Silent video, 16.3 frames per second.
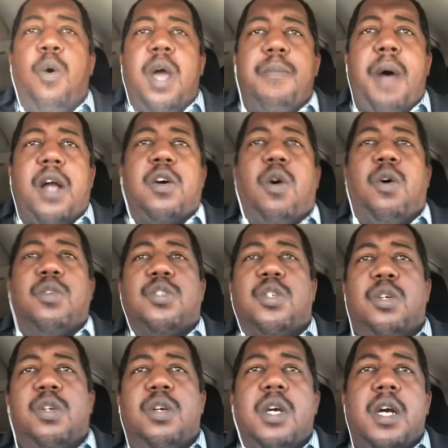and my
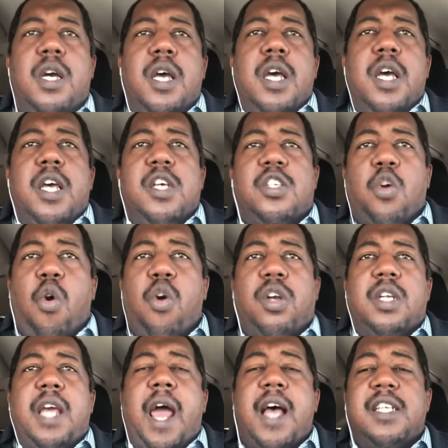culture
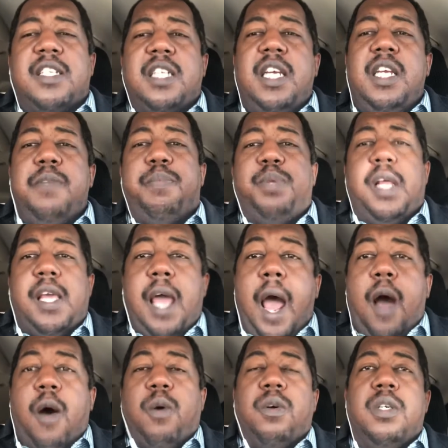historically has seen play
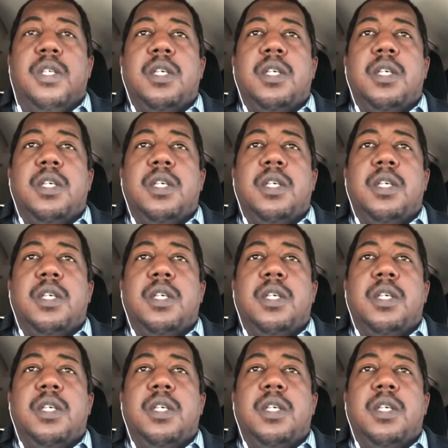out.